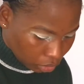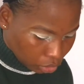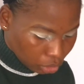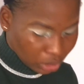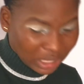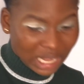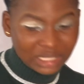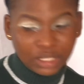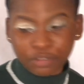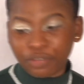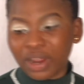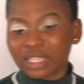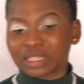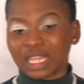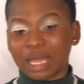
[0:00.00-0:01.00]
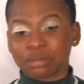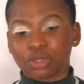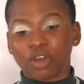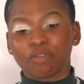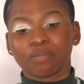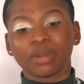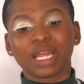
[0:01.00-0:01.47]
there are different types
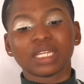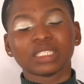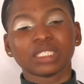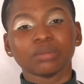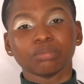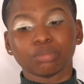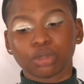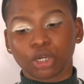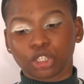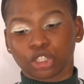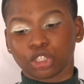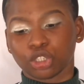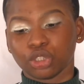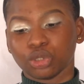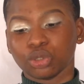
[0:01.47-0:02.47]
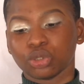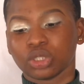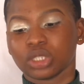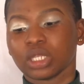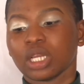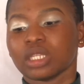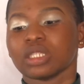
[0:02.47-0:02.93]
of blending brush you use.
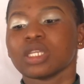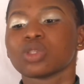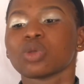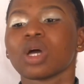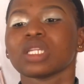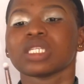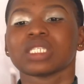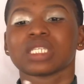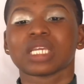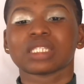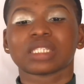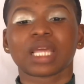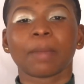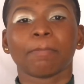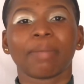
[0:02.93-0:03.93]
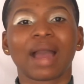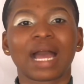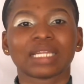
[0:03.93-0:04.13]
This one is a tapered